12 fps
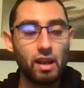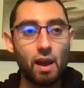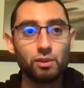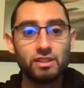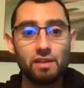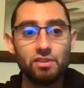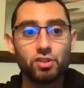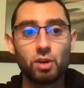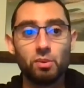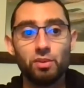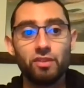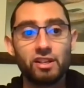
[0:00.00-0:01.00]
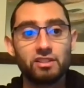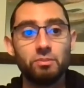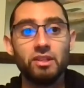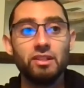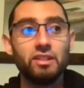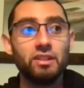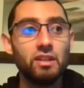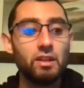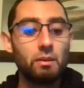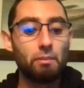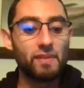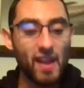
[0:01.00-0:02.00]
I was having trouble with flexibility,
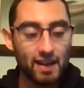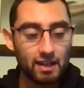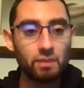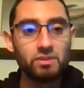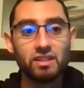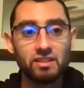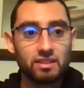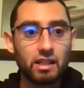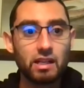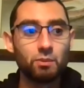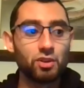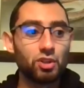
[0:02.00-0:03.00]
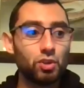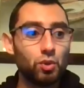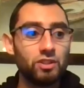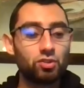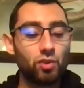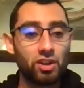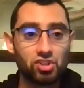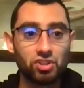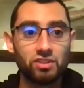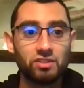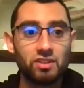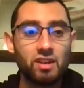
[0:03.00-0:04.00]
but that comes in time when you're doing
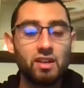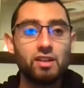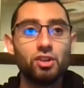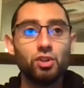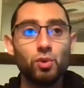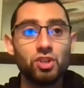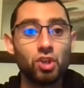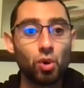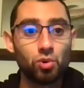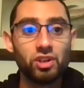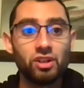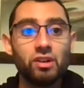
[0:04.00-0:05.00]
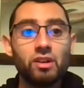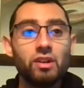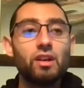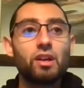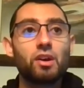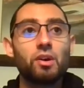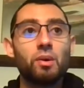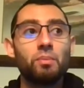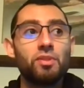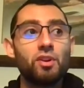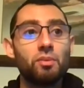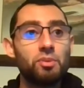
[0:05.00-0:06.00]
stretches, you're doing yoga, um,
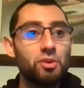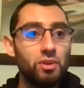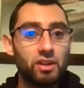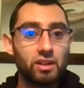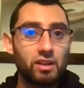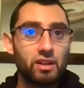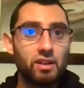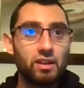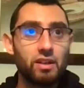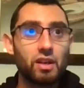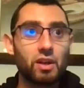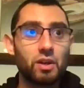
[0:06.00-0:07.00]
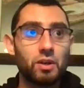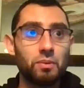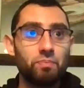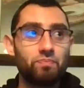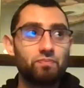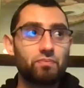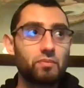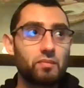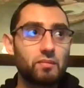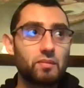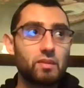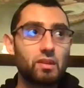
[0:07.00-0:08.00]
therapeutic um,
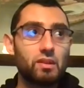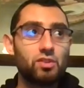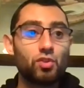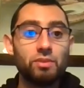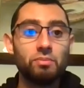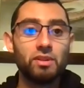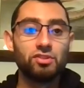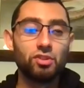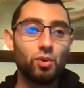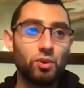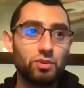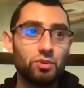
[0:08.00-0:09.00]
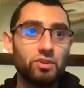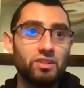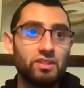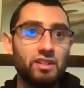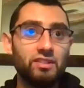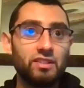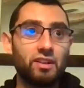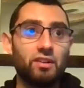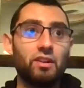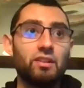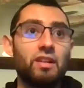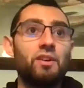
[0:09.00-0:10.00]
treatments you're going through these things that
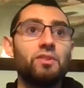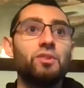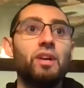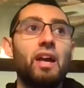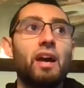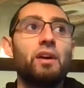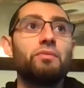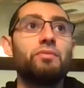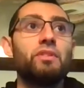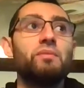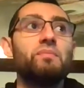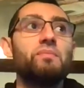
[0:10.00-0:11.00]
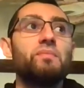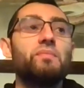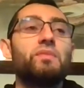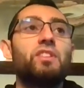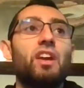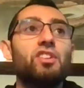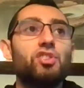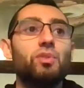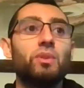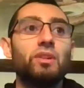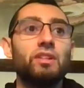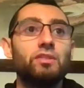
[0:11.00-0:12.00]
are allowing you to have tension
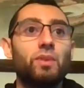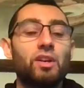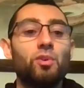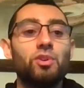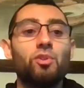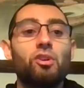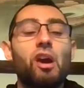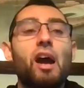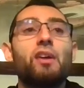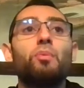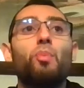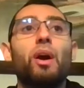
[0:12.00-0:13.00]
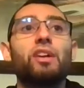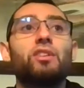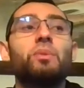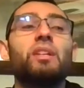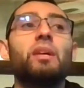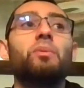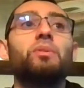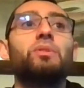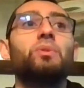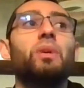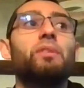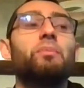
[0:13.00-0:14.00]
release right going to a chiropractor being able
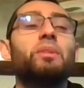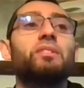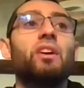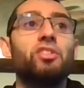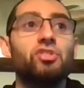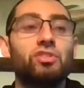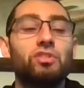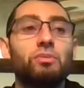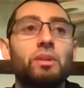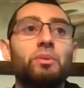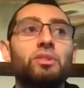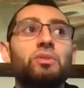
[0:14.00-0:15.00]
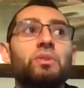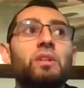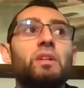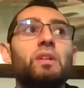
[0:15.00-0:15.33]
to have massages to be able to